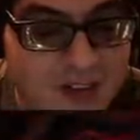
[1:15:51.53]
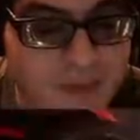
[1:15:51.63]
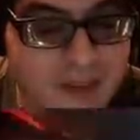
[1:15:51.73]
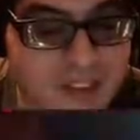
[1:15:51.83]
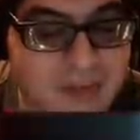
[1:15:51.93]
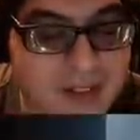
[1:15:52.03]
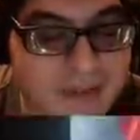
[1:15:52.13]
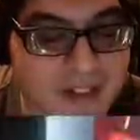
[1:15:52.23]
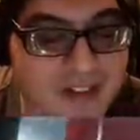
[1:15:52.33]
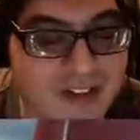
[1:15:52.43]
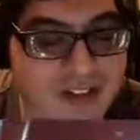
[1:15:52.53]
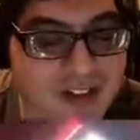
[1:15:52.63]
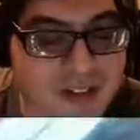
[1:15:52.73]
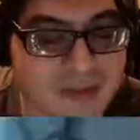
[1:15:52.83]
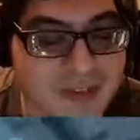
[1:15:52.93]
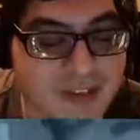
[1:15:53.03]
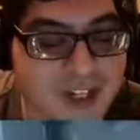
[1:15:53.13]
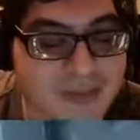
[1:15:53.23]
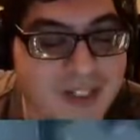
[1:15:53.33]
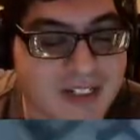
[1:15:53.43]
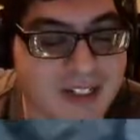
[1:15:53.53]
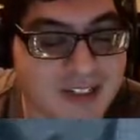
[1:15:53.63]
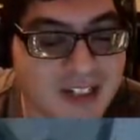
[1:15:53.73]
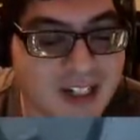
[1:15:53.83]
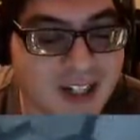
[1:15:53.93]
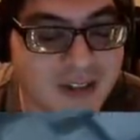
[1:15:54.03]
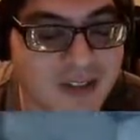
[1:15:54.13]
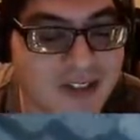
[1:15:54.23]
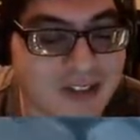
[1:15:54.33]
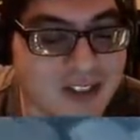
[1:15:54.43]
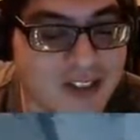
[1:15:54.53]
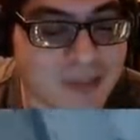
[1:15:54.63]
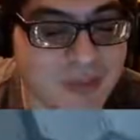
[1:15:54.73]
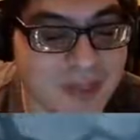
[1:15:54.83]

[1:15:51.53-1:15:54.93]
BT, my fingerless gloves won't allow me to touch the obviously super